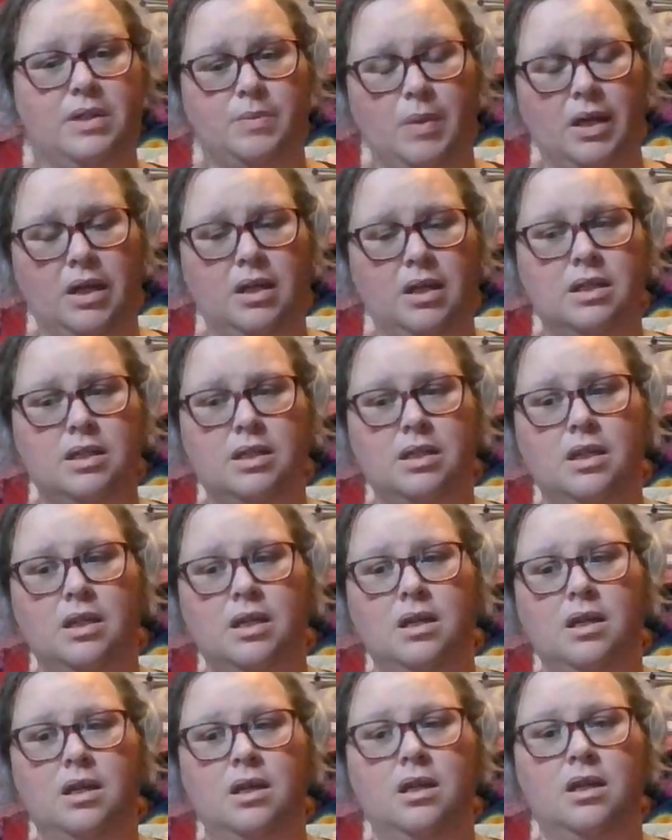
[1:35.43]
Makes
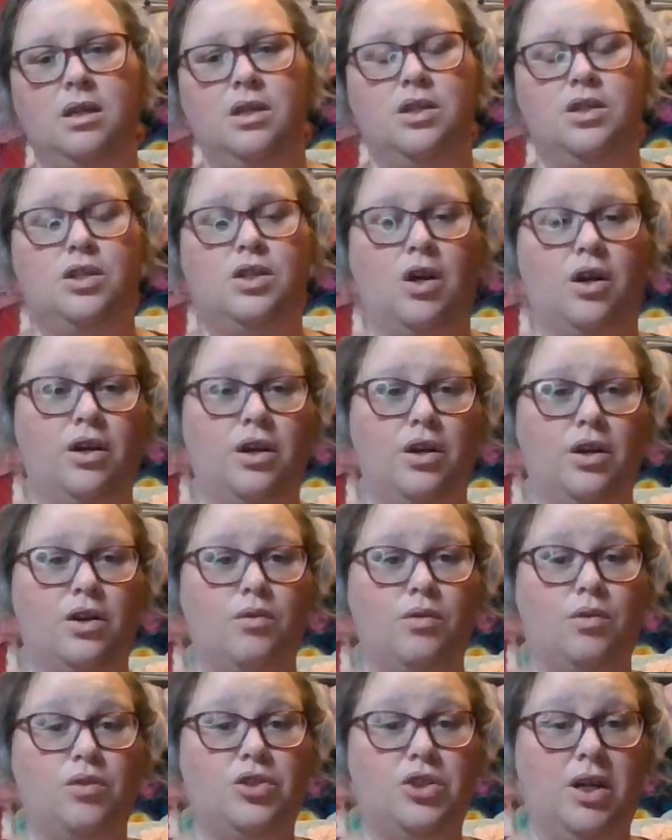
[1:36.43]
started a
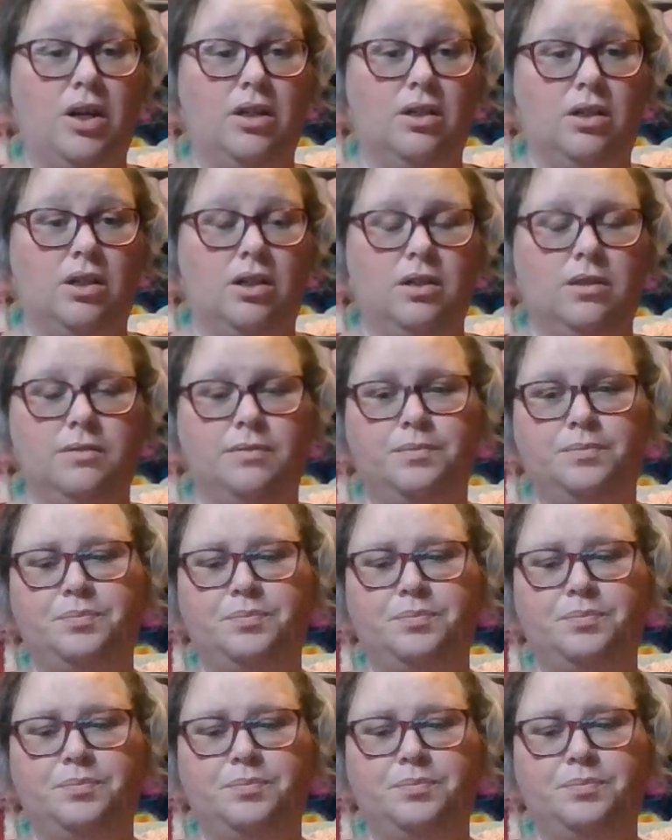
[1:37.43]
crochet along.